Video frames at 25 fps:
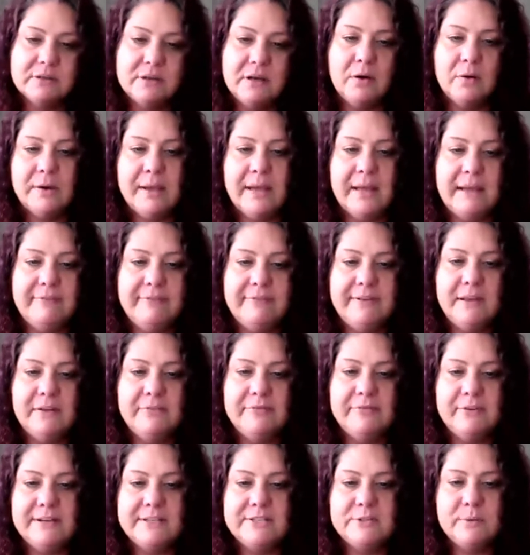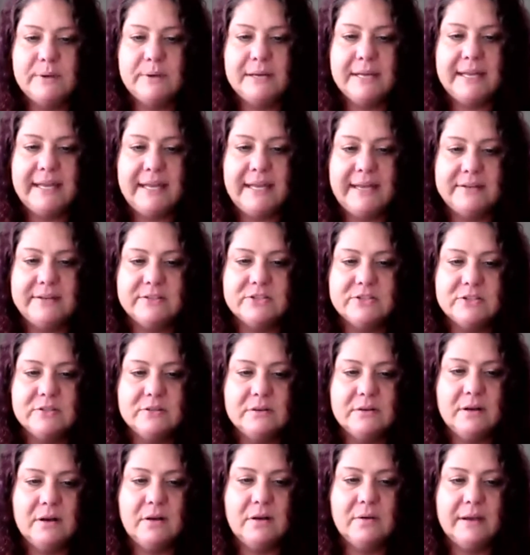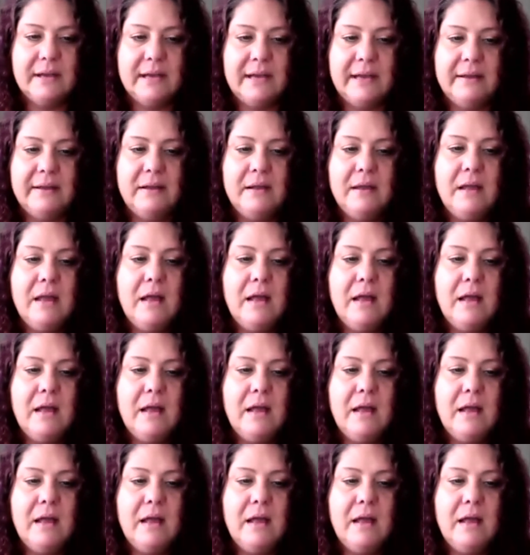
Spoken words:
Okay. Feel free to engage. Okay.